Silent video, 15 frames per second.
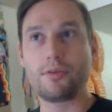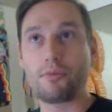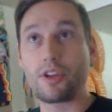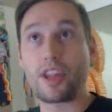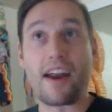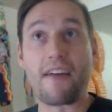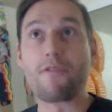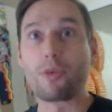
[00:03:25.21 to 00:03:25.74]

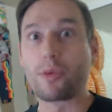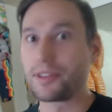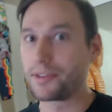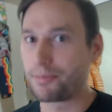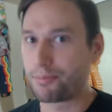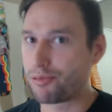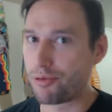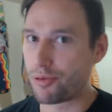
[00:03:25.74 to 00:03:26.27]
everyone's
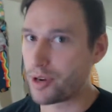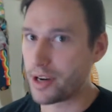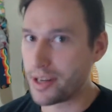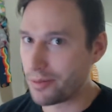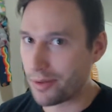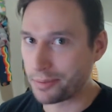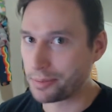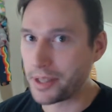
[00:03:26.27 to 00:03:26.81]
pretty
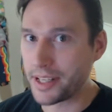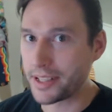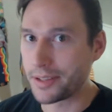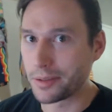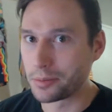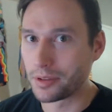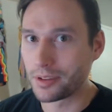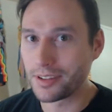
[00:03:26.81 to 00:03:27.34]

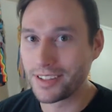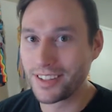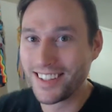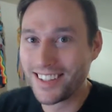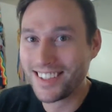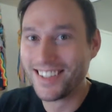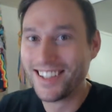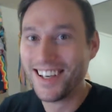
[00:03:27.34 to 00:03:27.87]
replaceable.
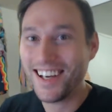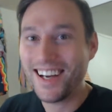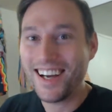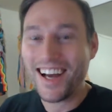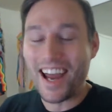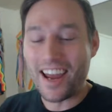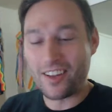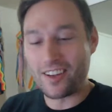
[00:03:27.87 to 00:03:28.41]

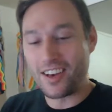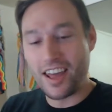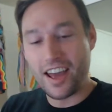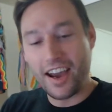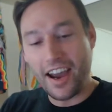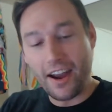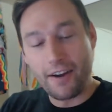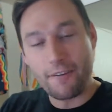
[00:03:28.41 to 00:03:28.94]
And
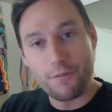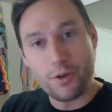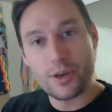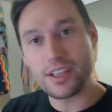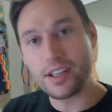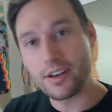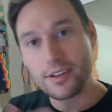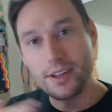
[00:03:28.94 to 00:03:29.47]
every
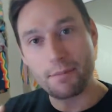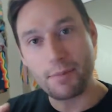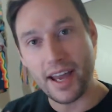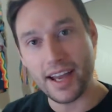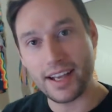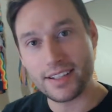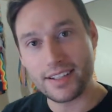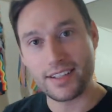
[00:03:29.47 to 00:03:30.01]
year that
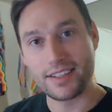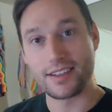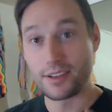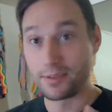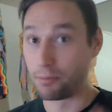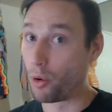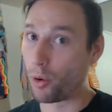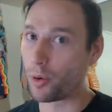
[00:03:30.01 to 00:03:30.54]
passes, there's
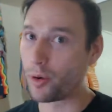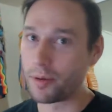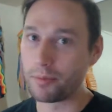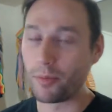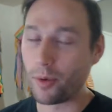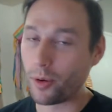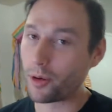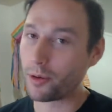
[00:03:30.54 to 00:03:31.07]
more and
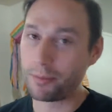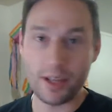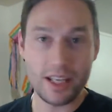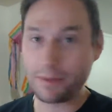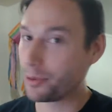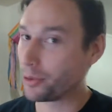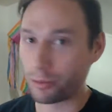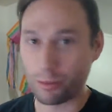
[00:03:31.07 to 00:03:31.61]
more
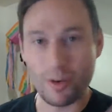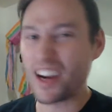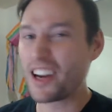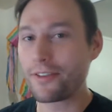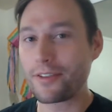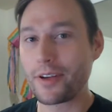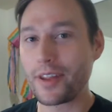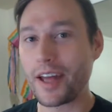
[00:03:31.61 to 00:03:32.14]
people ready
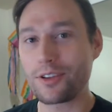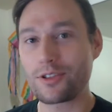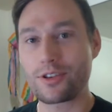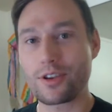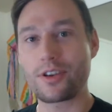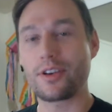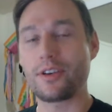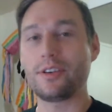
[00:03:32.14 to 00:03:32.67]
for that
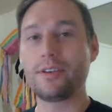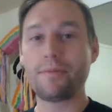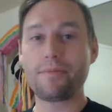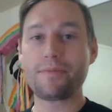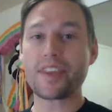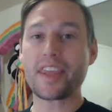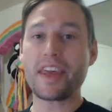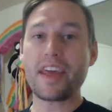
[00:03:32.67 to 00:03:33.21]
churn.
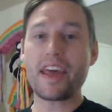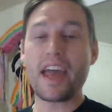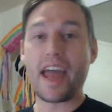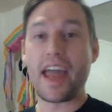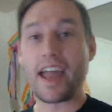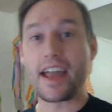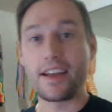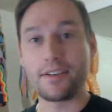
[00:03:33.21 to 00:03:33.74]

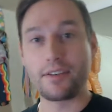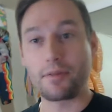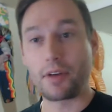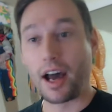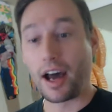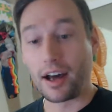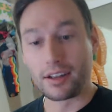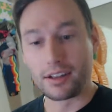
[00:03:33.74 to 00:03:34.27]
And
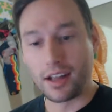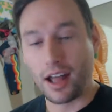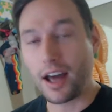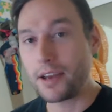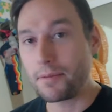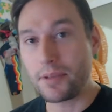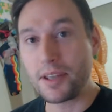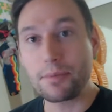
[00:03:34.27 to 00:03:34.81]
a
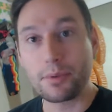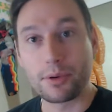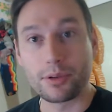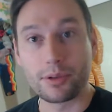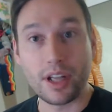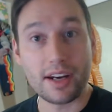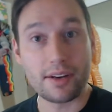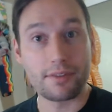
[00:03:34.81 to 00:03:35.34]
lot of
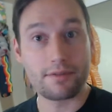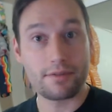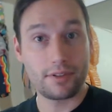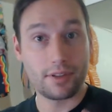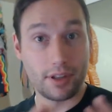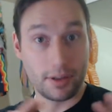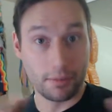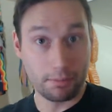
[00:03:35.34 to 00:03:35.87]

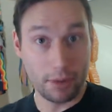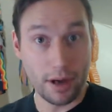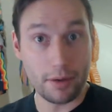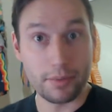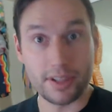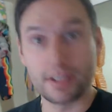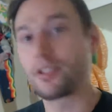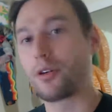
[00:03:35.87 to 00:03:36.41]
the
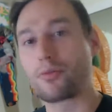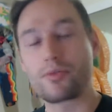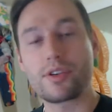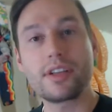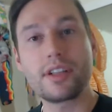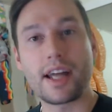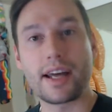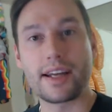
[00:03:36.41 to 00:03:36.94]
public don't
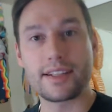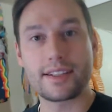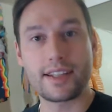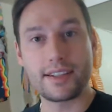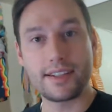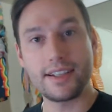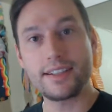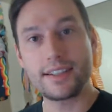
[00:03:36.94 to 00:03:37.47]
realize
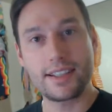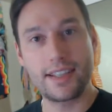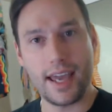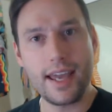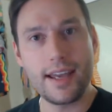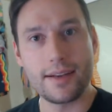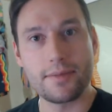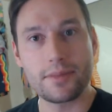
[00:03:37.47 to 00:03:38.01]
that these
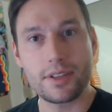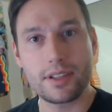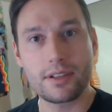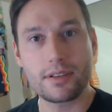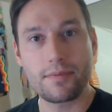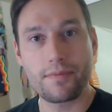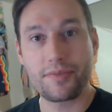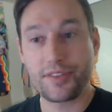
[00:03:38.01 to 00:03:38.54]
games,
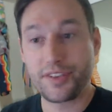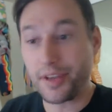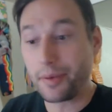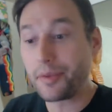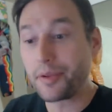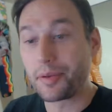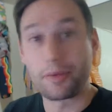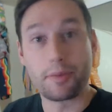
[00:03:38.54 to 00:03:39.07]
some
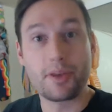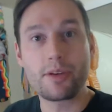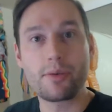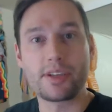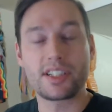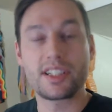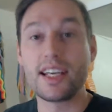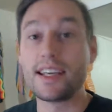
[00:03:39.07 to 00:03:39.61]
of them, the big
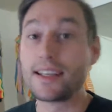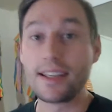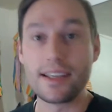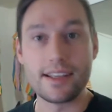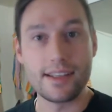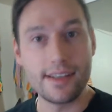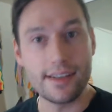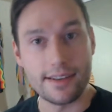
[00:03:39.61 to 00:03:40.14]
ones, take
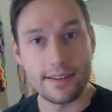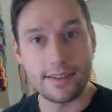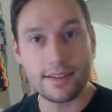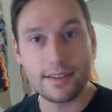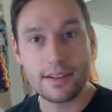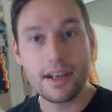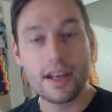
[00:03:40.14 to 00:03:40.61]
years.